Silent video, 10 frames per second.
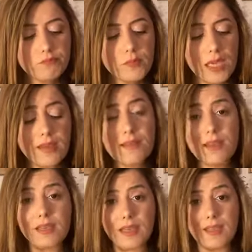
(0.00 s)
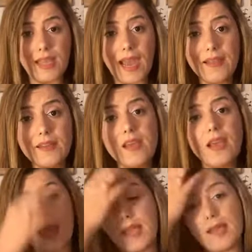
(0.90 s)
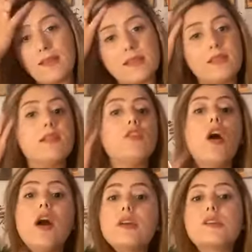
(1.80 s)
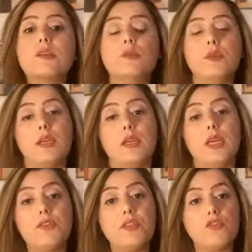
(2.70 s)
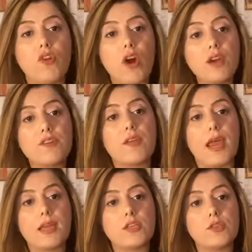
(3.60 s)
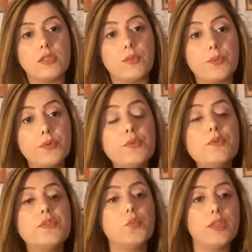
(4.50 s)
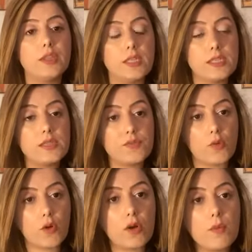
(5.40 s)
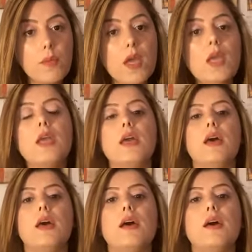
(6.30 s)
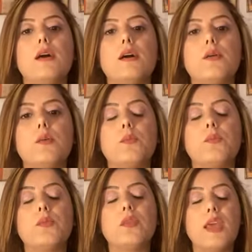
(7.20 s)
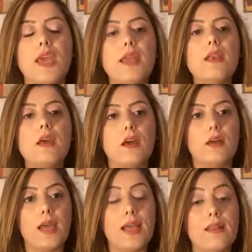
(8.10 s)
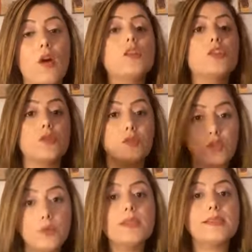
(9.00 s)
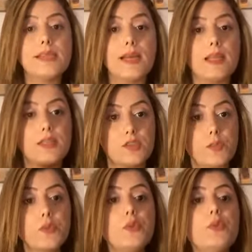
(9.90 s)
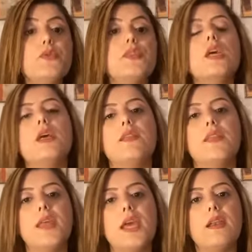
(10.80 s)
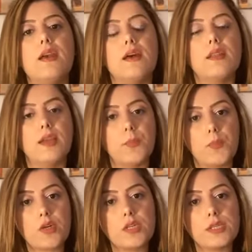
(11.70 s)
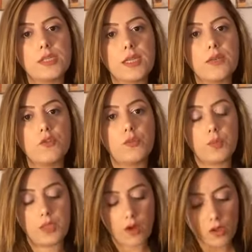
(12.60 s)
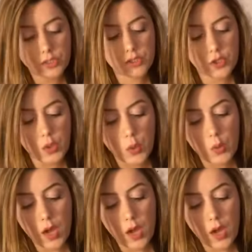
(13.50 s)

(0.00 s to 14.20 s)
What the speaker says: anything like that, and the doctor, if the doctor actually approves with this form, then and also the USCIS approves, then that person would be also